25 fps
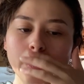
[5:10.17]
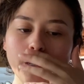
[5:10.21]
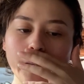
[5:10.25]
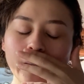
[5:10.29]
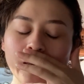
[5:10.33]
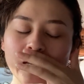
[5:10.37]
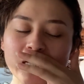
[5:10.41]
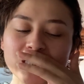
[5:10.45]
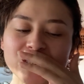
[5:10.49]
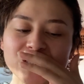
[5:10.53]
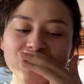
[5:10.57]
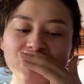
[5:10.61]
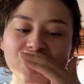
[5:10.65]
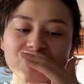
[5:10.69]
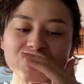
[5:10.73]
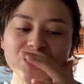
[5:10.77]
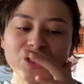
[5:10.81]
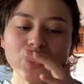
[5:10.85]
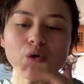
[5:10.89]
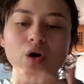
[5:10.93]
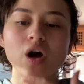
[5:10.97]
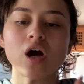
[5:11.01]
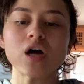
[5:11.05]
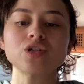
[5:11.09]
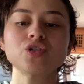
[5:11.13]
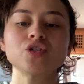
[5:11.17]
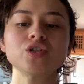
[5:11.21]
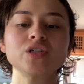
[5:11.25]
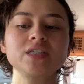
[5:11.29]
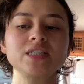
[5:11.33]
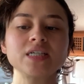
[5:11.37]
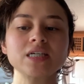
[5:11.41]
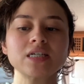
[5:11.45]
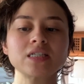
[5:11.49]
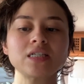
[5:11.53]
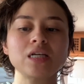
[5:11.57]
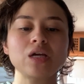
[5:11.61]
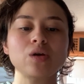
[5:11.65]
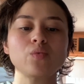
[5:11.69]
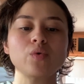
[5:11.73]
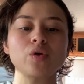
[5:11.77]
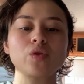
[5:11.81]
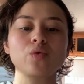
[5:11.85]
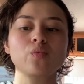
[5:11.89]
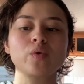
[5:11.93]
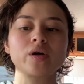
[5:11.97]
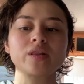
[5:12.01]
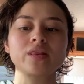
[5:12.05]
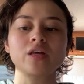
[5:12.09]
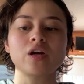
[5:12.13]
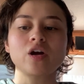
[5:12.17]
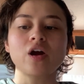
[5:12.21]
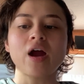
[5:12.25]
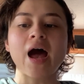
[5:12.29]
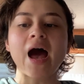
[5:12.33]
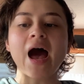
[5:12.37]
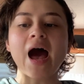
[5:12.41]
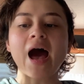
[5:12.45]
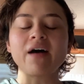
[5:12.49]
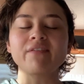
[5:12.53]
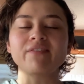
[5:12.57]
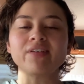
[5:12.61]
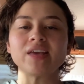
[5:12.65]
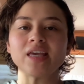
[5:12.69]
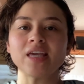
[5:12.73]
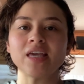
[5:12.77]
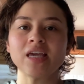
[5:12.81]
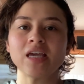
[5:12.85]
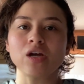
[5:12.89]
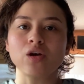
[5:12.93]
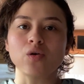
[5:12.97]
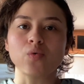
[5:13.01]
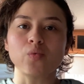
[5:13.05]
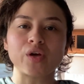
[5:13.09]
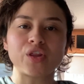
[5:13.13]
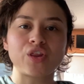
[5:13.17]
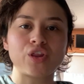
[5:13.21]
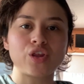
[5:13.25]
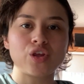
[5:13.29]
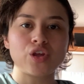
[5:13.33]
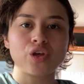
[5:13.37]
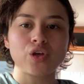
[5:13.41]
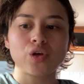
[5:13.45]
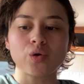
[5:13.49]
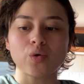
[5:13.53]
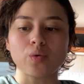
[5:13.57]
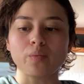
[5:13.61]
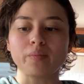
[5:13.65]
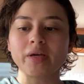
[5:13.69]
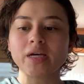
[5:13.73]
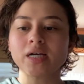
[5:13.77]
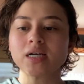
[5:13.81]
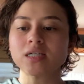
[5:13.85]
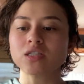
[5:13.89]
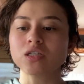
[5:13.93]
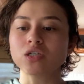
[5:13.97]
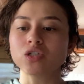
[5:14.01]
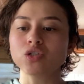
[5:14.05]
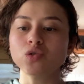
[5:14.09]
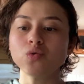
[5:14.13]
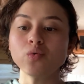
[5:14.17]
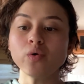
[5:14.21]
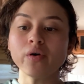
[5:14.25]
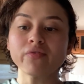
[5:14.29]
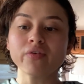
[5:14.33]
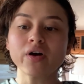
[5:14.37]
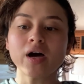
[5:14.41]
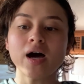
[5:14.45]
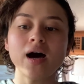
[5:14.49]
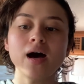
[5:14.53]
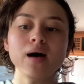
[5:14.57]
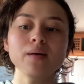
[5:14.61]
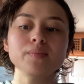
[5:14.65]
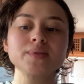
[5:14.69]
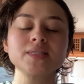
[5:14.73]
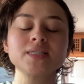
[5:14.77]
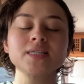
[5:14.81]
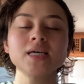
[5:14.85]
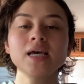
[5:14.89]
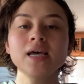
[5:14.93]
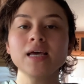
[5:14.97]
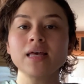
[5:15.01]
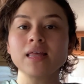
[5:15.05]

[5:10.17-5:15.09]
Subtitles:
it's not so contradicting with what they're having here with you, because the Two of Cups,